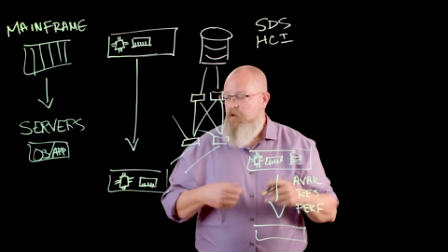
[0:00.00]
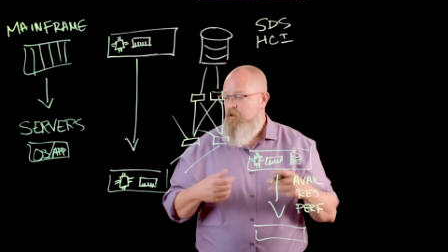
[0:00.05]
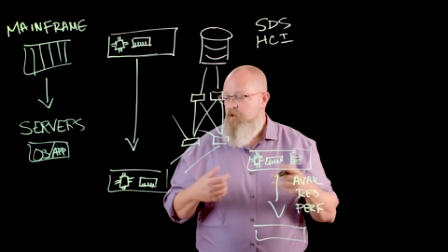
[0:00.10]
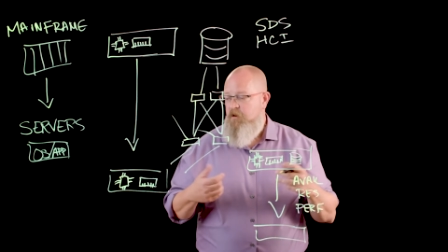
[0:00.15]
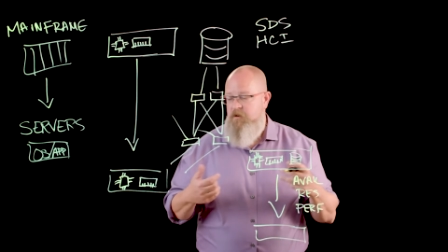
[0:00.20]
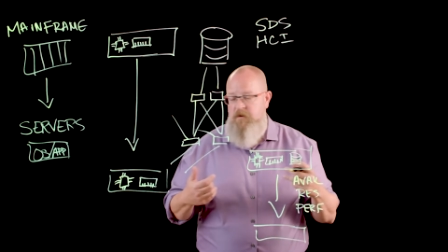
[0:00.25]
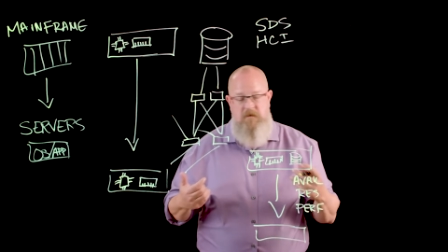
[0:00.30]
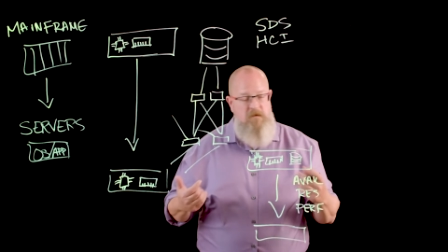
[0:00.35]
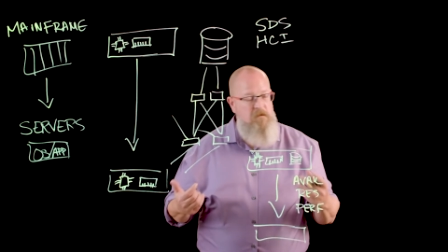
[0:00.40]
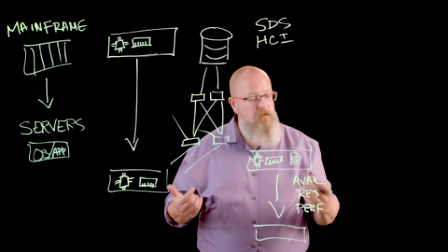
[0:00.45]

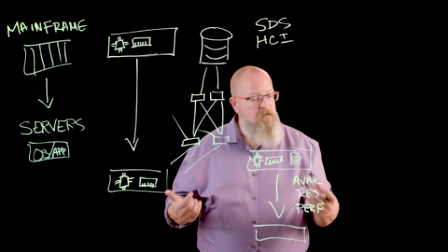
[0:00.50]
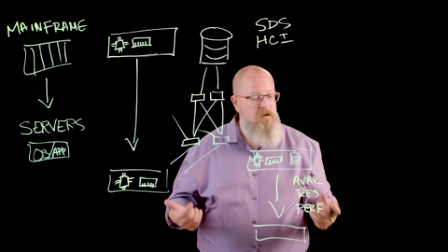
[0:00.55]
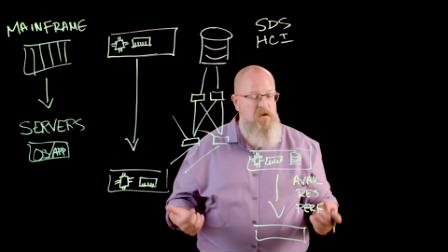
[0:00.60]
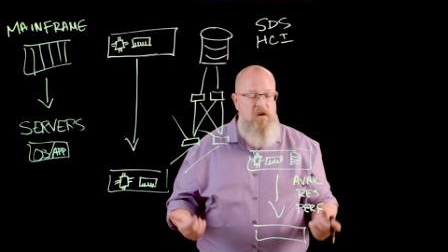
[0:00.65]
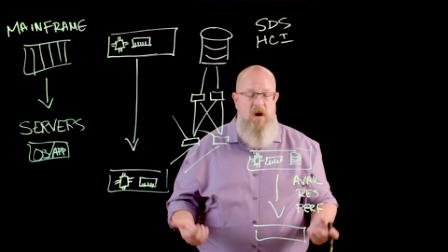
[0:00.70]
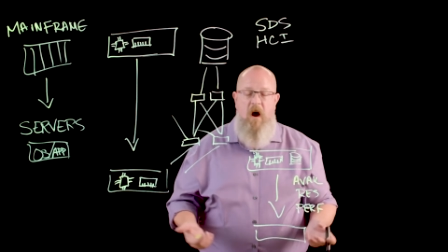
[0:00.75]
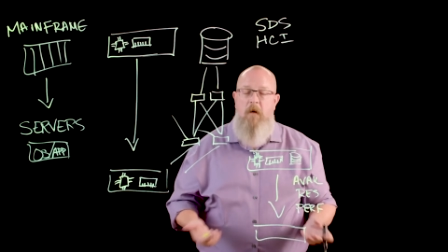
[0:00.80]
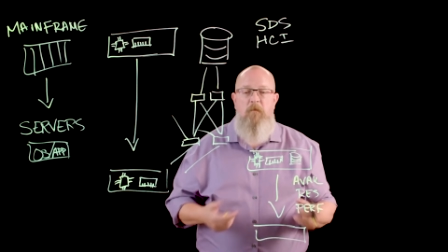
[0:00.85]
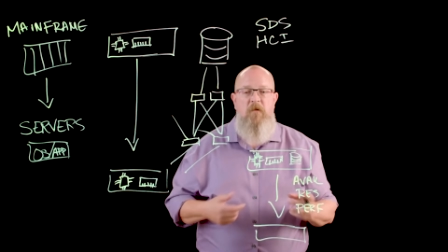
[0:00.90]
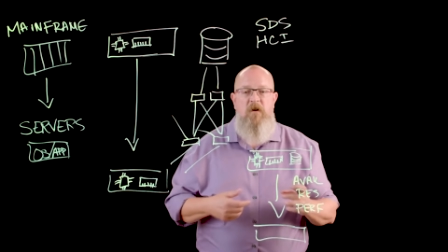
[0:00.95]
There's a
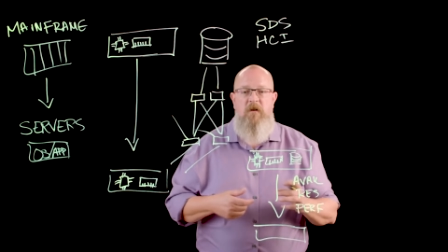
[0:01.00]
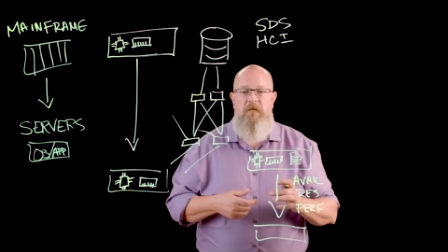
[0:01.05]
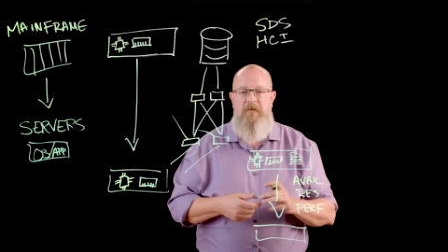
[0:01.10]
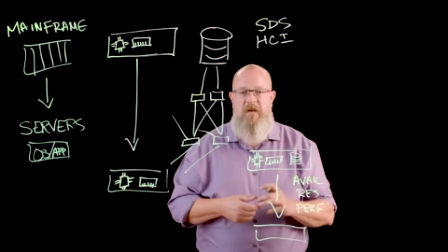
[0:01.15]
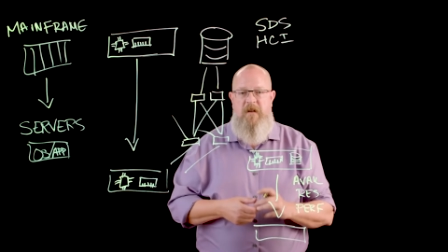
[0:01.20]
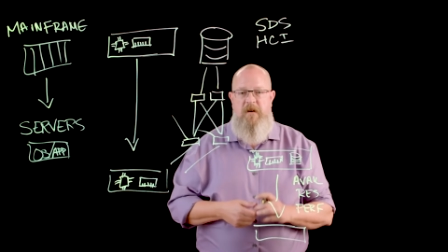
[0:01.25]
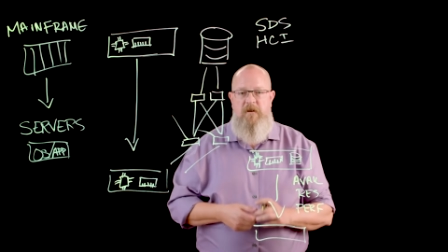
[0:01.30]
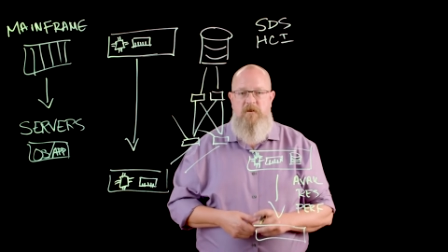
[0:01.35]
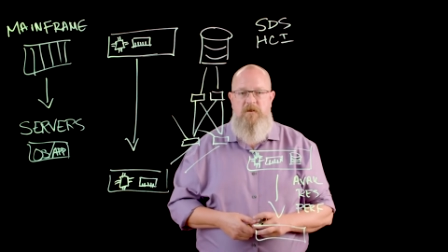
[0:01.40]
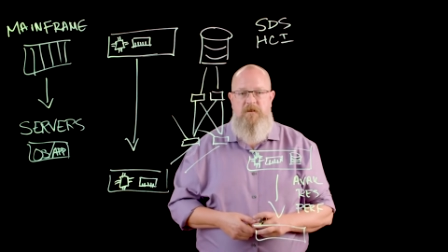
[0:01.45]
number of
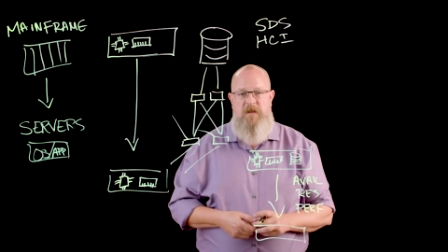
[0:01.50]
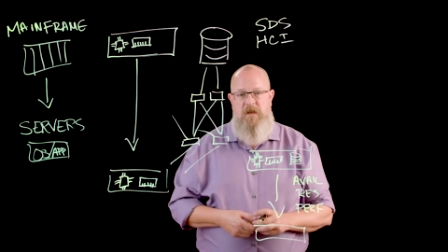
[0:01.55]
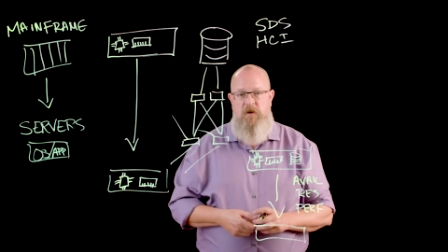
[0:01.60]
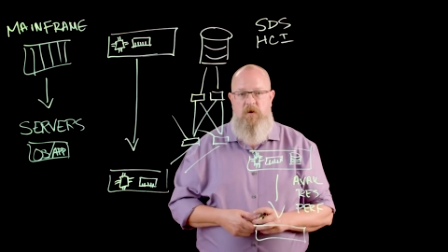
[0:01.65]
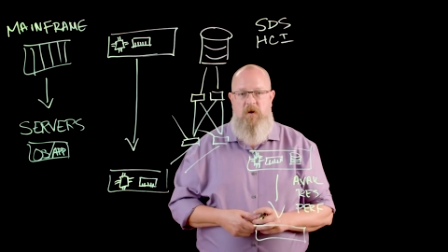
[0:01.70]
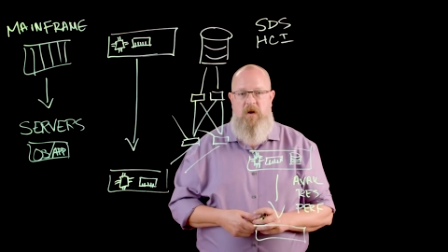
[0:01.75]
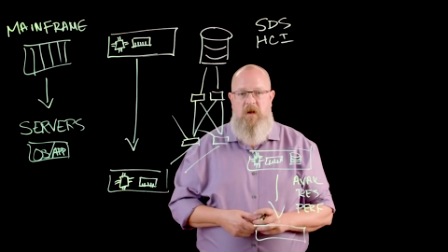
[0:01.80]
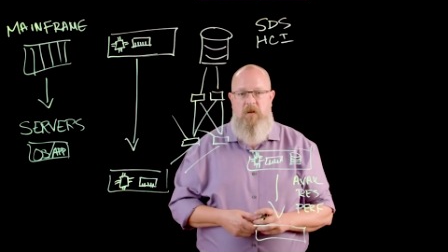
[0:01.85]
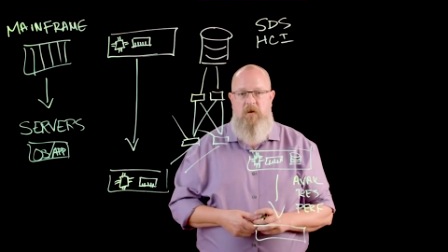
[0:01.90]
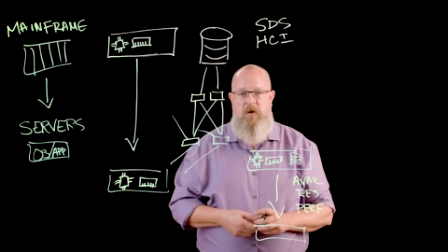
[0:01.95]
vendors that
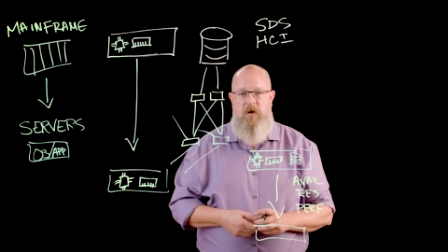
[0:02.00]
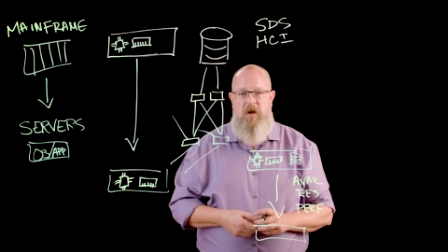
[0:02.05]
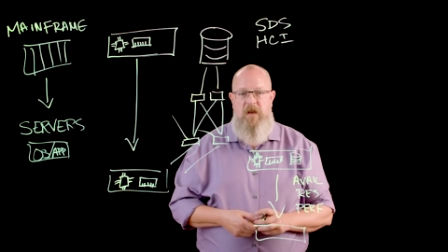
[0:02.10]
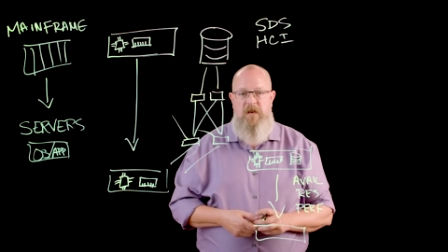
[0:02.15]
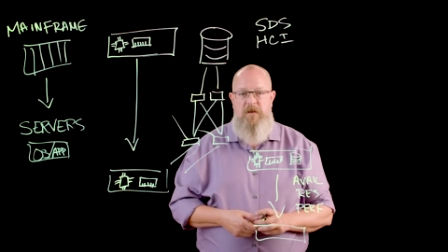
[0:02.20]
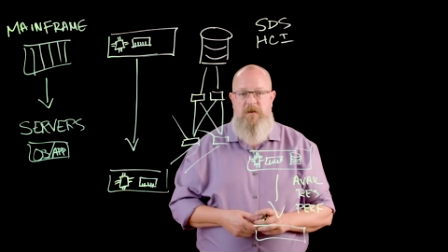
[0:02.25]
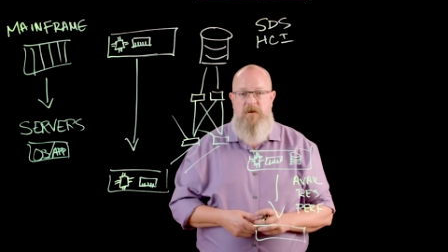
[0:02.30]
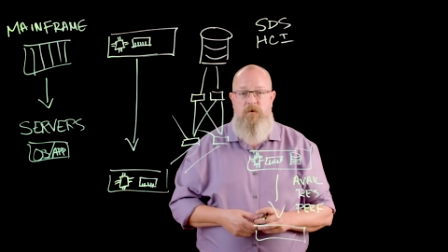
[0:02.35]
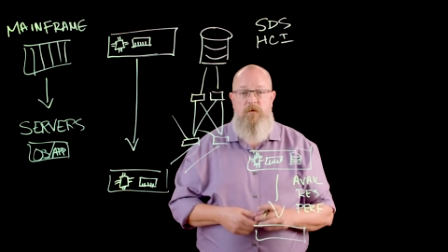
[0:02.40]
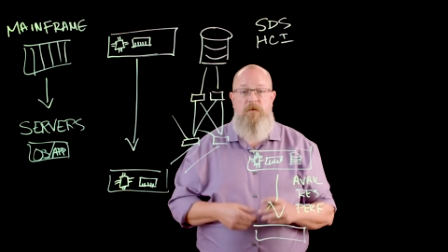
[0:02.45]
you can look
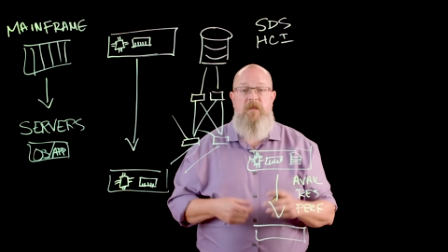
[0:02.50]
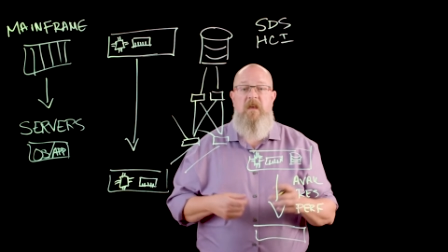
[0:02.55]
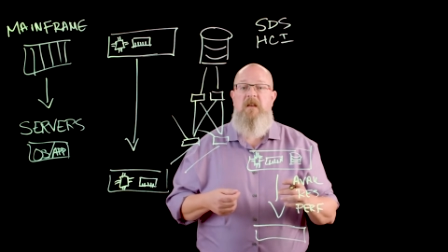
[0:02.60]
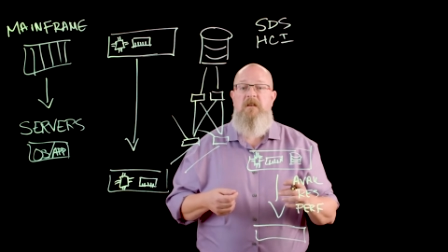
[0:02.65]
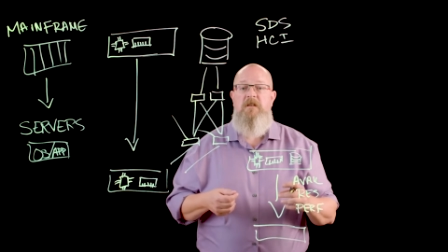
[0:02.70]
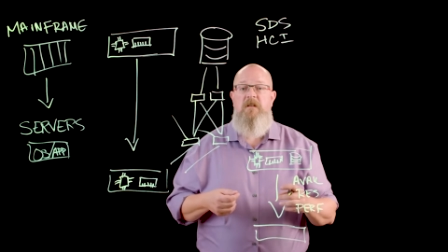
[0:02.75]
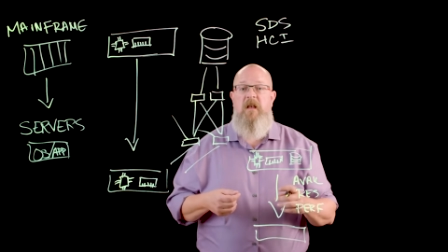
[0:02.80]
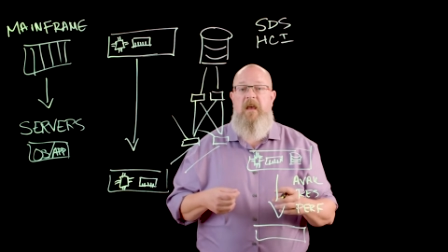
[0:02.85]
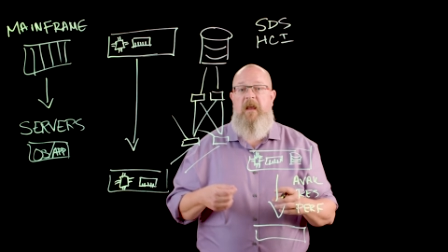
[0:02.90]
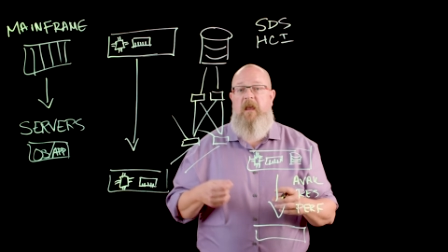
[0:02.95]
into,
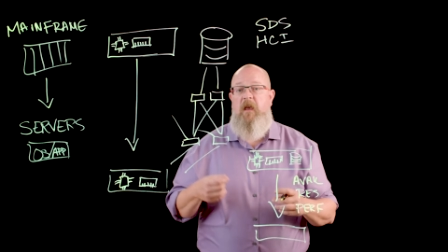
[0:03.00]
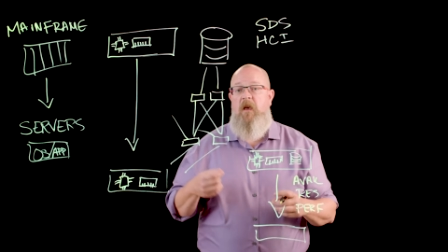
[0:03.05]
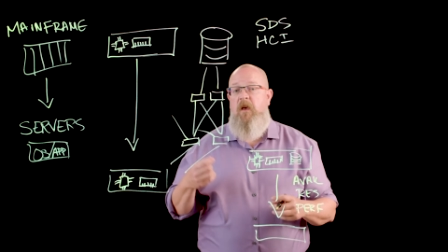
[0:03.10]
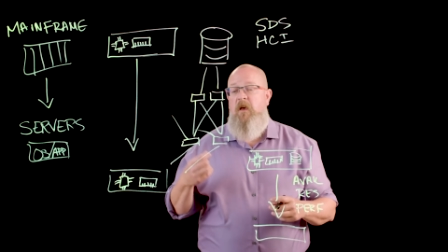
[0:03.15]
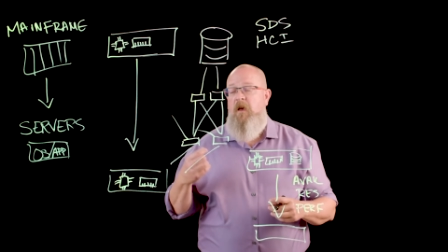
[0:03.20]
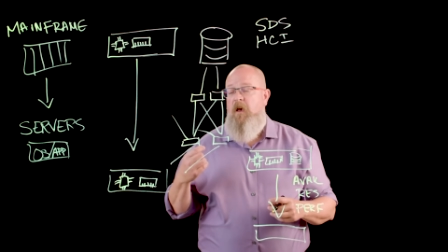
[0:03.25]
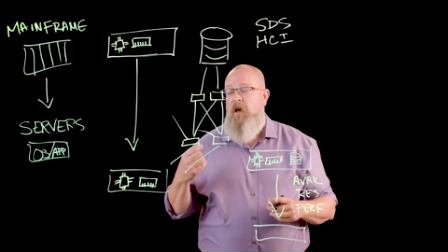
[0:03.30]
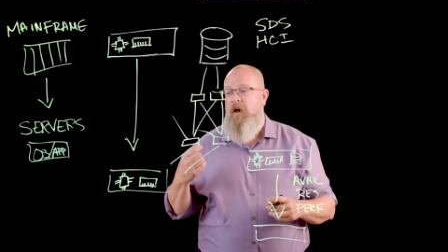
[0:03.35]
things like